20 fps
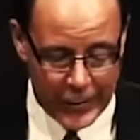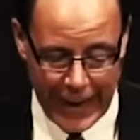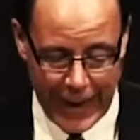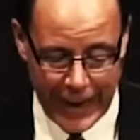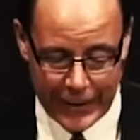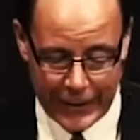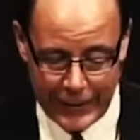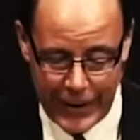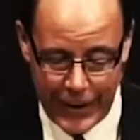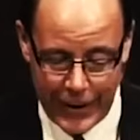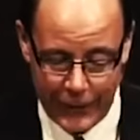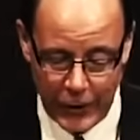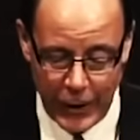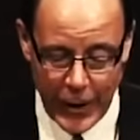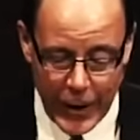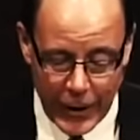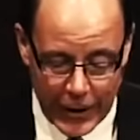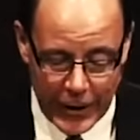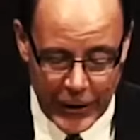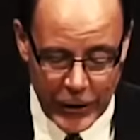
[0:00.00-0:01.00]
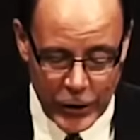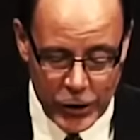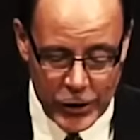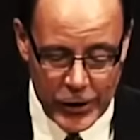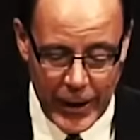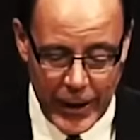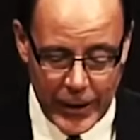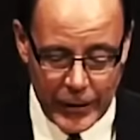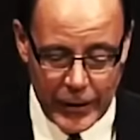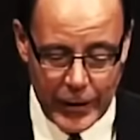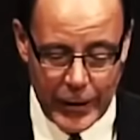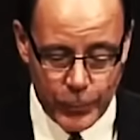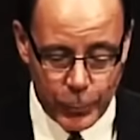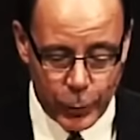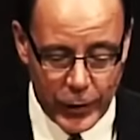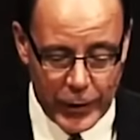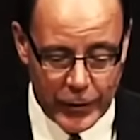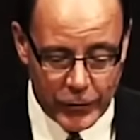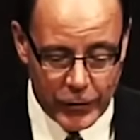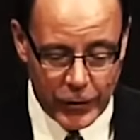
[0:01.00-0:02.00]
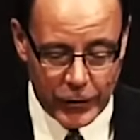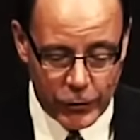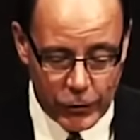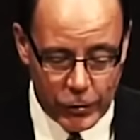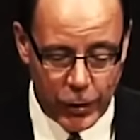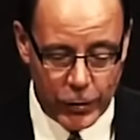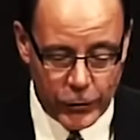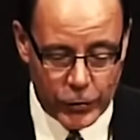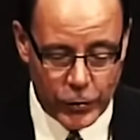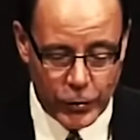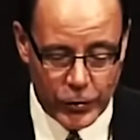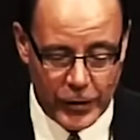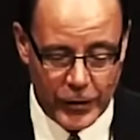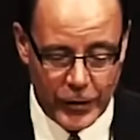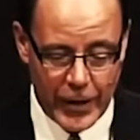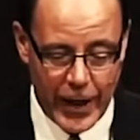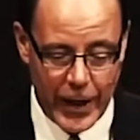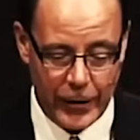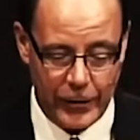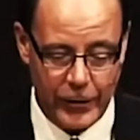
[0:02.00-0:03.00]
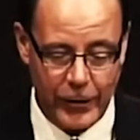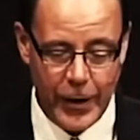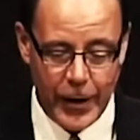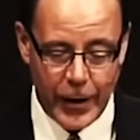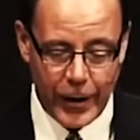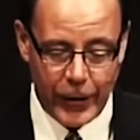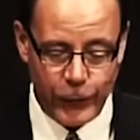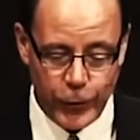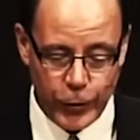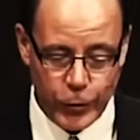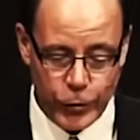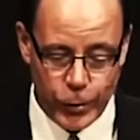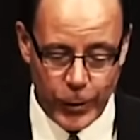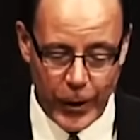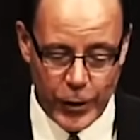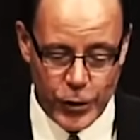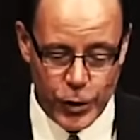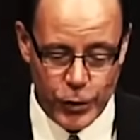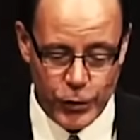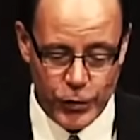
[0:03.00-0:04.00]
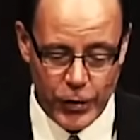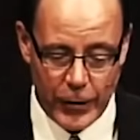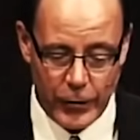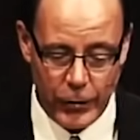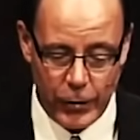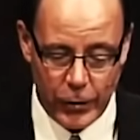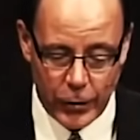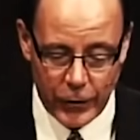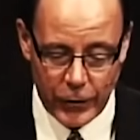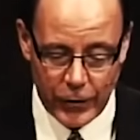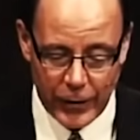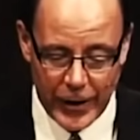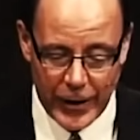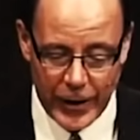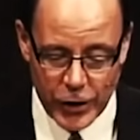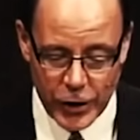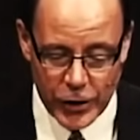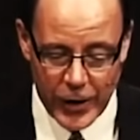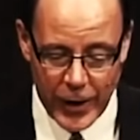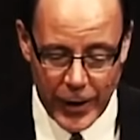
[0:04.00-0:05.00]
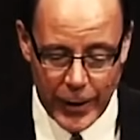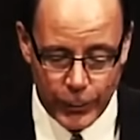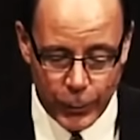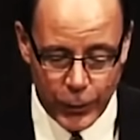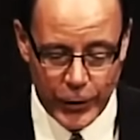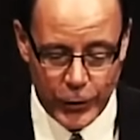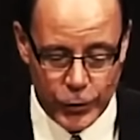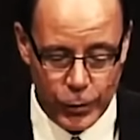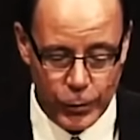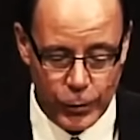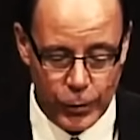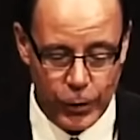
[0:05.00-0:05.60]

not in heaven. Each day then brings us closer to death. If your treasure's on earth, each day brings you